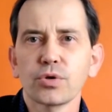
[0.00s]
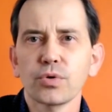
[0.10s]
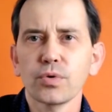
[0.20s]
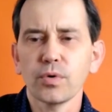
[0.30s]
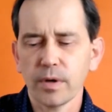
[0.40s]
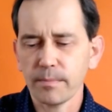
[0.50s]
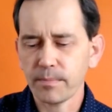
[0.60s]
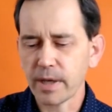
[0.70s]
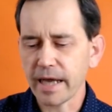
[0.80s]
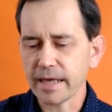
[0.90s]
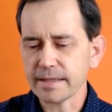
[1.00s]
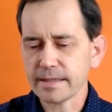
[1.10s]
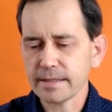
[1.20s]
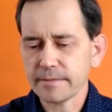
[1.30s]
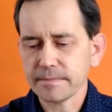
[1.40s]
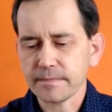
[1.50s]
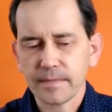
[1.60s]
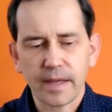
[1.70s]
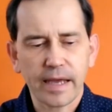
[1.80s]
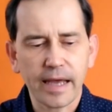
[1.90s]
to place
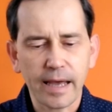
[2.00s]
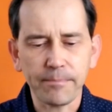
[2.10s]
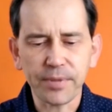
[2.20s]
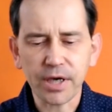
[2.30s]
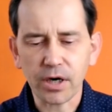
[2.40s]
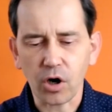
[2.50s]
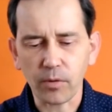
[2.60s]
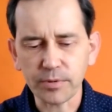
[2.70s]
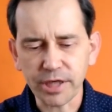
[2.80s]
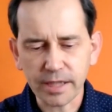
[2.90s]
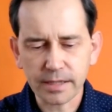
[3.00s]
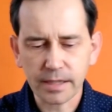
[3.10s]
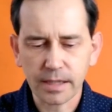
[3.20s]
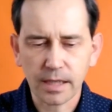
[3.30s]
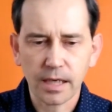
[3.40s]
a bigger object